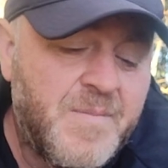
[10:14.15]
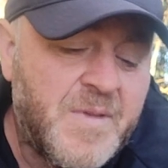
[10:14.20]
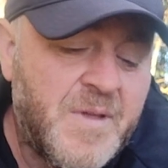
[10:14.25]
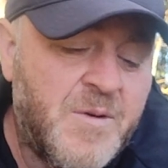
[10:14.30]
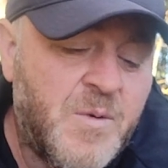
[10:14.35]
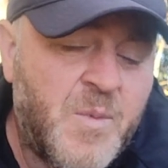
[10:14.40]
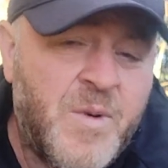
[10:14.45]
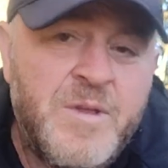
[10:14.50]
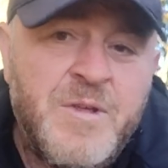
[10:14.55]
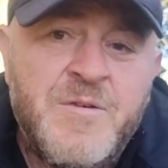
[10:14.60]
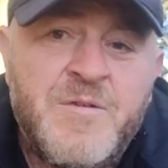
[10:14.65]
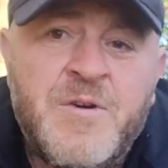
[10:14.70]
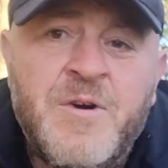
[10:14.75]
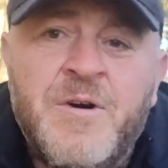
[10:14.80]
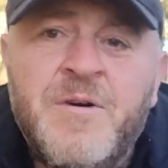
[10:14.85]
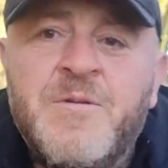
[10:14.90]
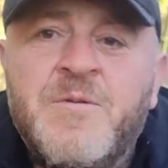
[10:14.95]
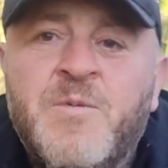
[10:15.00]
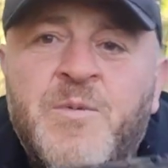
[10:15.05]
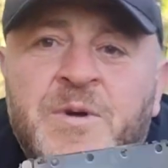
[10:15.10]
When you've
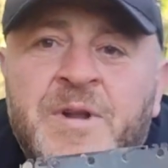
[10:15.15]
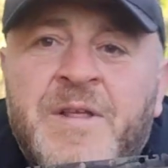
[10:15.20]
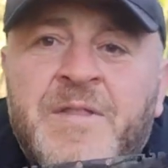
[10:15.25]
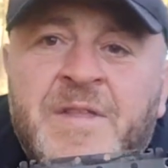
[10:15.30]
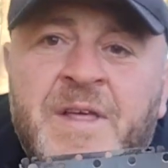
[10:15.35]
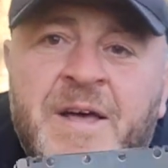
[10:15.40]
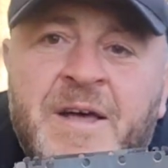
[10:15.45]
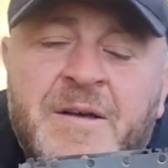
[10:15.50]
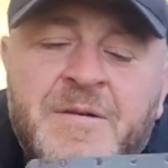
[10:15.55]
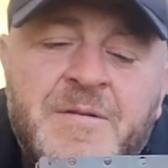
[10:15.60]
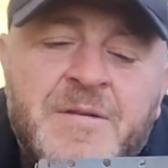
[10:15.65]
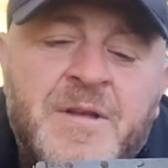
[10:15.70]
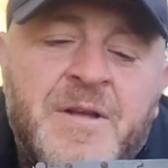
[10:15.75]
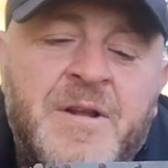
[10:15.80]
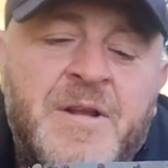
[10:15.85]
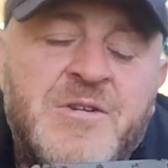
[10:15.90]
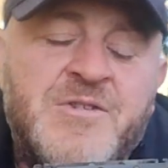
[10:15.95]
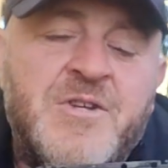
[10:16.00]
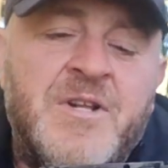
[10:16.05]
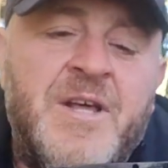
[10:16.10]
got wood in there
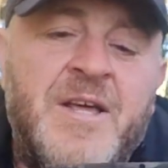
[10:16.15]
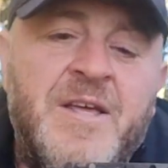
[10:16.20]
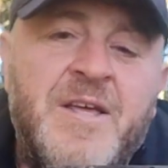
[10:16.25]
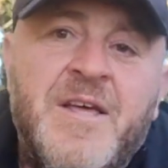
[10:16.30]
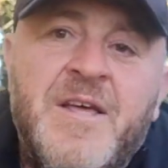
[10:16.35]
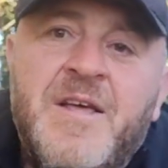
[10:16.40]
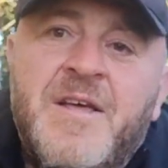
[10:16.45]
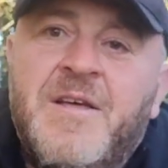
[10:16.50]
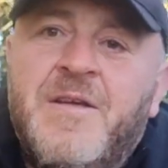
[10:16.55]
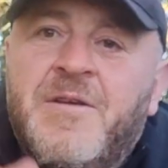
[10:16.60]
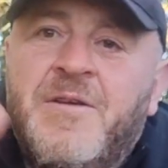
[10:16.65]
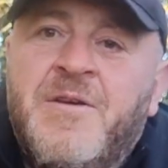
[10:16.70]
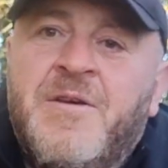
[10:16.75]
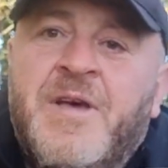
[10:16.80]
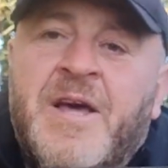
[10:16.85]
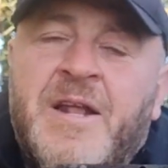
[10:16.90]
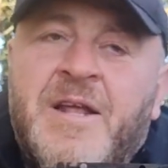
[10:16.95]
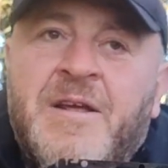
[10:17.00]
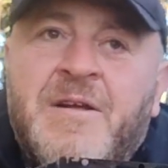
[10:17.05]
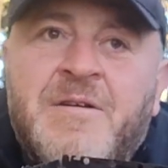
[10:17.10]
initially, you're
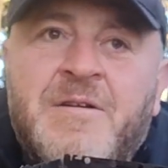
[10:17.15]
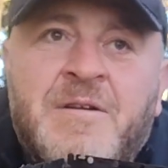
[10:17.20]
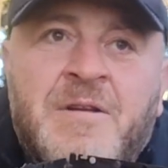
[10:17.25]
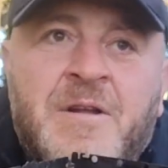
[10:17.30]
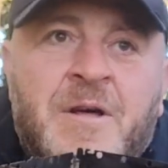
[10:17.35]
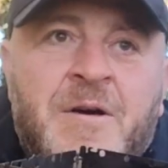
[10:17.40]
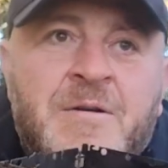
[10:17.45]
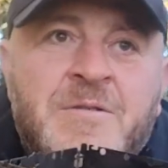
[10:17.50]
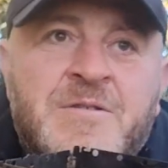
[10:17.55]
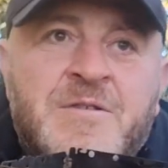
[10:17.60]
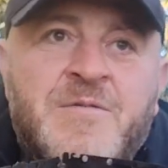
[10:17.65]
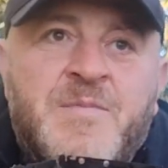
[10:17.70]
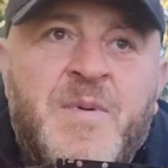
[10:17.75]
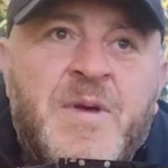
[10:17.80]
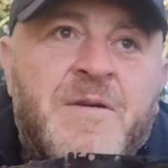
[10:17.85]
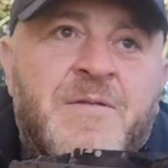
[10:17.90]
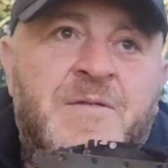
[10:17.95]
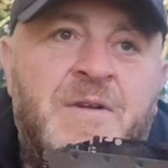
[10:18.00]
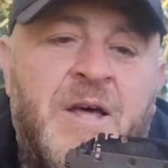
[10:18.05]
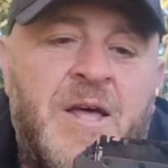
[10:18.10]
getting loads of
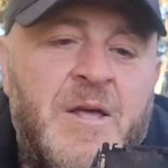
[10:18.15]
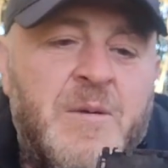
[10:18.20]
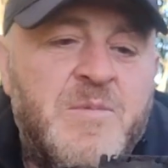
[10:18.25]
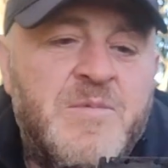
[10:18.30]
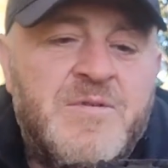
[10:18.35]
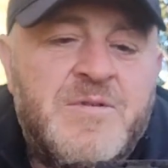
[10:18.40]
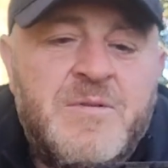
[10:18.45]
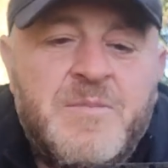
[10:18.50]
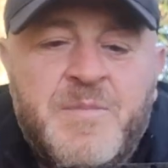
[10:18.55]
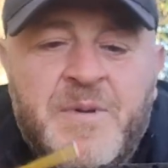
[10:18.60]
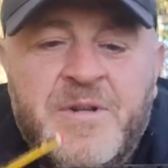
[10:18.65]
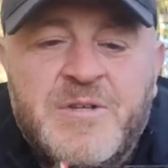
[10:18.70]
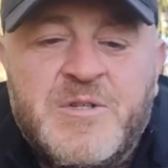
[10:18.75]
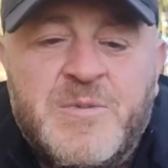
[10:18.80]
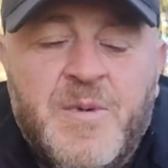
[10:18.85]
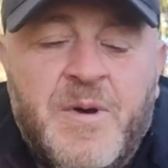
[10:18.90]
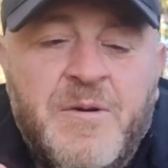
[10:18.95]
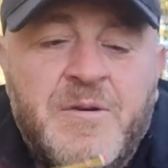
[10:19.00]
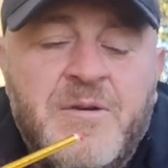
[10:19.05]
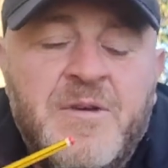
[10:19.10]
big flames, a bit of
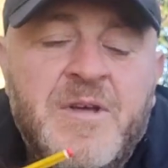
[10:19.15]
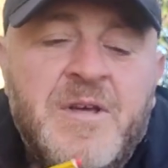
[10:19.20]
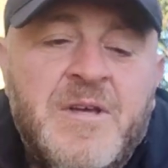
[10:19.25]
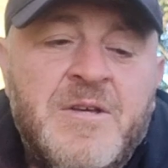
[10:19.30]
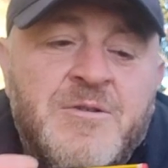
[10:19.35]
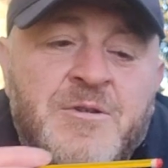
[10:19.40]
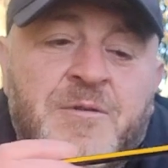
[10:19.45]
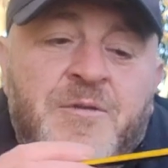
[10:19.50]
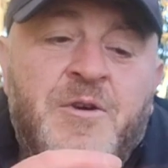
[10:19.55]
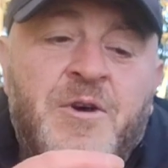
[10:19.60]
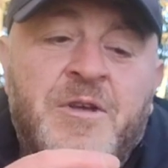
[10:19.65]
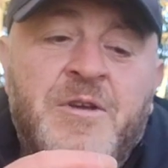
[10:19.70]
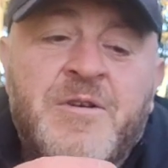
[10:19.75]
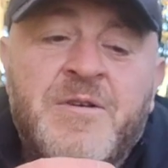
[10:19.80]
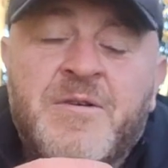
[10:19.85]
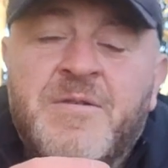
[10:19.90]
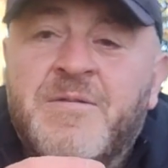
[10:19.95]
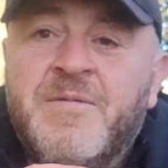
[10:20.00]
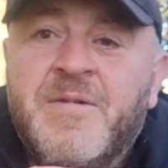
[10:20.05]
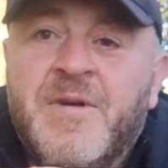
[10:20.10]
smoke. So if you've got
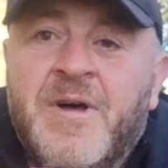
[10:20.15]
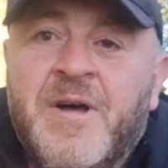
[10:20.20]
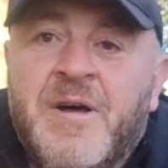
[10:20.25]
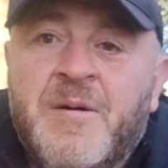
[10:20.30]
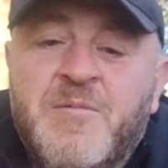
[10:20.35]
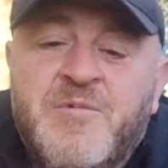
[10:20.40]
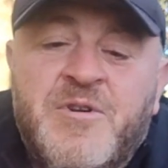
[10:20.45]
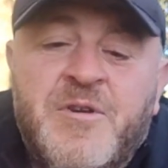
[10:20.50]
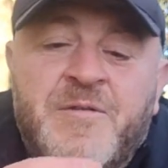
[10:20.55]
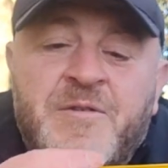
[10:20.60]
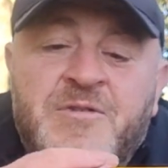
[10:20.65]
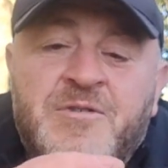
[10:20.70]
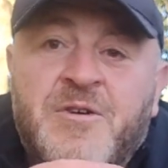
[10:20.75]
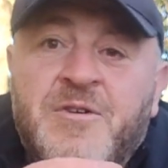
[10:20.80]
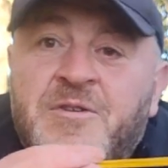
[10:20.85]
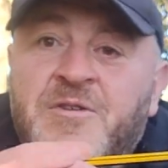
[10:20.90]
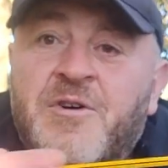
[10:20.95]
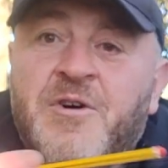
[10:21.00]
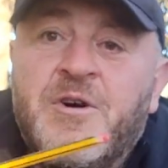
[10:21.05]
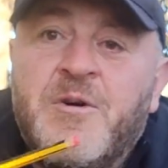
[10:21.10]
your trivets
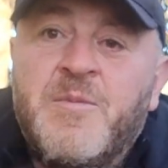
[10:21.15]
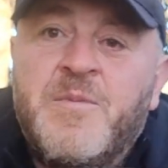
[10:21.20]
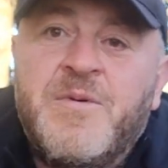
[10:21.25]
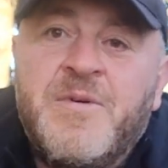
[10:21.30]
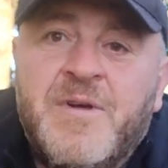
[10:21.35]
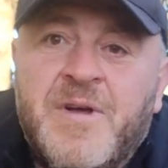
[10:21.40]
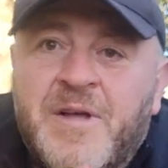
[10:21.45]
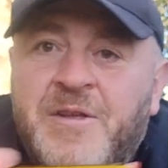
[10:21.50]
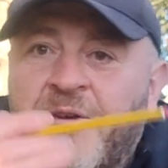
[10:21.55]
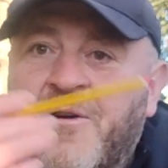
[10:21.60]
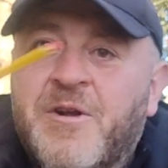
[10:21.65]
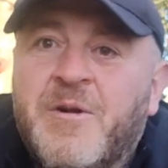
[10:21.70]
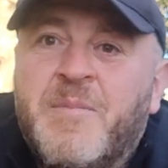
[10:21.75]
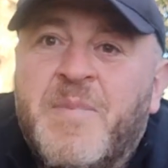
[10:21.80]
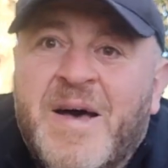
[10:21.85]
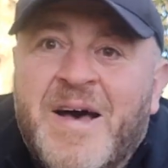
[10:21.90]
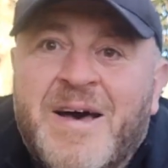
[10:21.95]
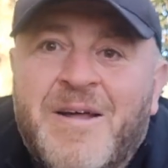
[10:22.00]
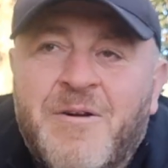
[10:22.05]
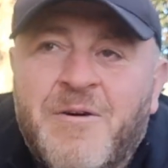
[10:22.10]
on top and you've got a
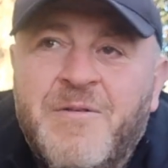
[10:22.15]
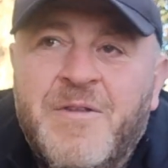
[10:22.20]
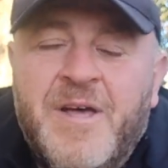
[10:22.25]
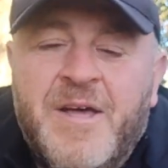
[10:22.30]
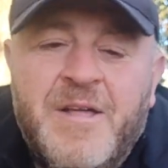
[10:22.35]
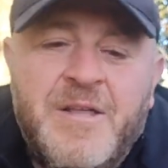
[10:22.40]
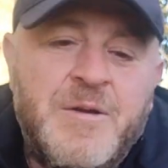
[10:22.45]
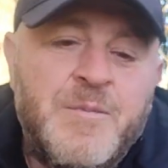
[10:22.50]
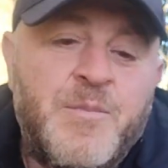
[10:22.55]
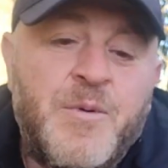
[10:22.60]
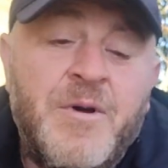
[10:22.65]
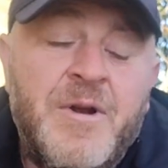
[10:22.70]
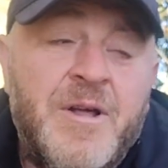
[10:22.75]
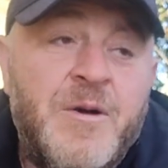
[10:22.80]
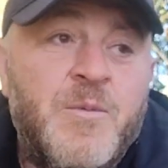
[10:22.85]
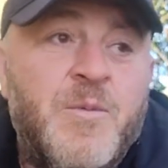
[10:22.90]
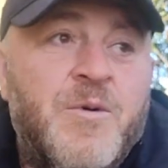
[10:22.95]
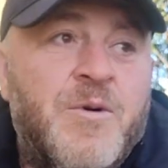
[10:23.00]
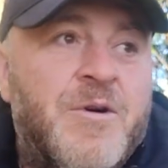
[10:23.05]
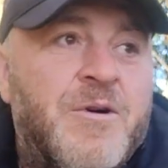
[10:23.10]
pan on there and you're
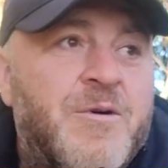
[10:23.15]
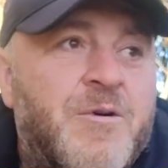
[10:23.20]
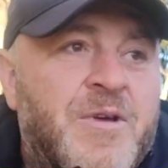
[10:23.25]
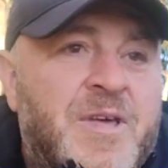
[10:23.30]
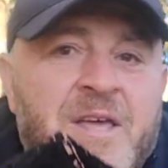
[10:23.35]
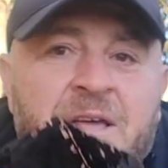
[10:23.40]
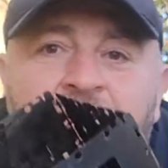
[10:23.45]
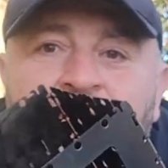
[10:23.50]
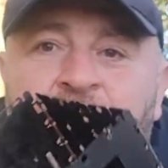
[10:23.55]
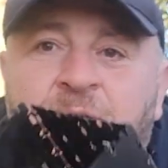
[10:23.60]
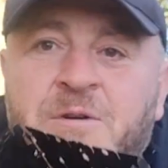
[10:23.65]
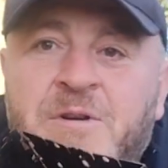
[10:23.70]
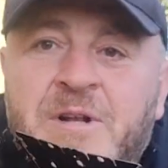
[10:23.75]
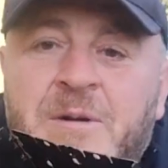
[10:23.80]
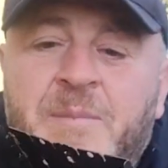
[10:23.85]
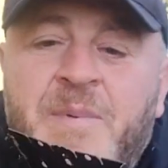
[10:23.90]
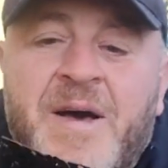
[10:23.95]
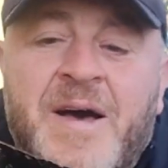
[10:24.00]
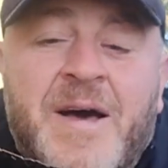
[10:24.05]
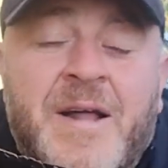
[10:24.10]
boiling water or heating food in
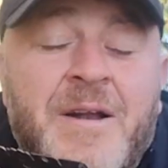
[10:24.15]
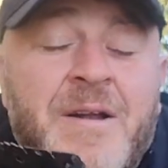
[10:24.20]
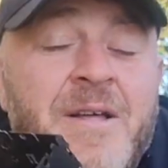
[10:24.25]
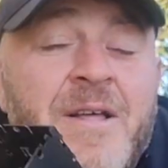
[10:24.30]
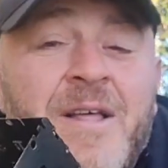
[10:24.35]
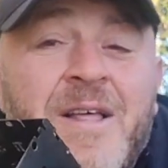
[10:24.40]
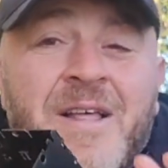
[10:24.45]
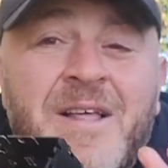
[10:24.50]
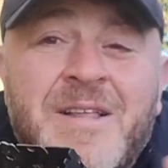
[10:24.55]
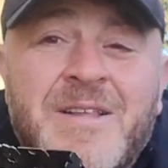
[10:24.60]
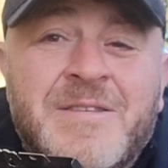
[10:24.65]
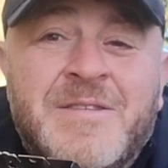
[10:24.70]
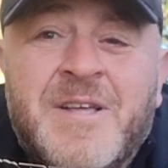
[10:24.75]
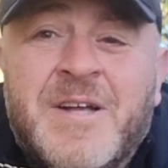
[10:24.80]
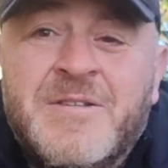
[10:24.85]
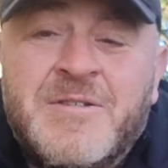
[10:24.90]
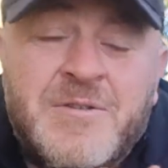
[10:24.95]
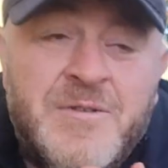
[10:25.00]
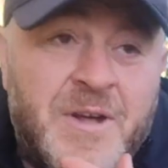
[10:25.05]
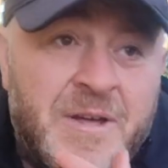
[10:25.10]
the pan,
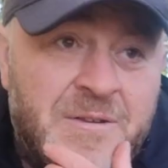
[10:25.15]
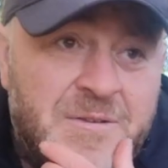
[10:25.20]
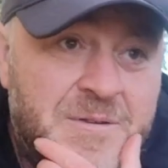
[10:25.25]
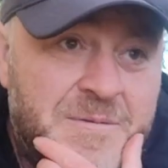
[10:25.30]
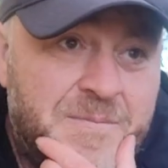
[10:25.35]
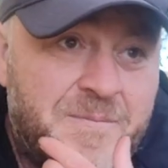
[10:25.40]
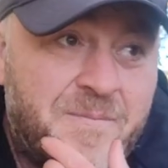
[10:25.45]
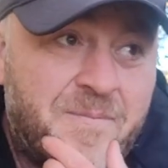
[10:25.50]
that's great.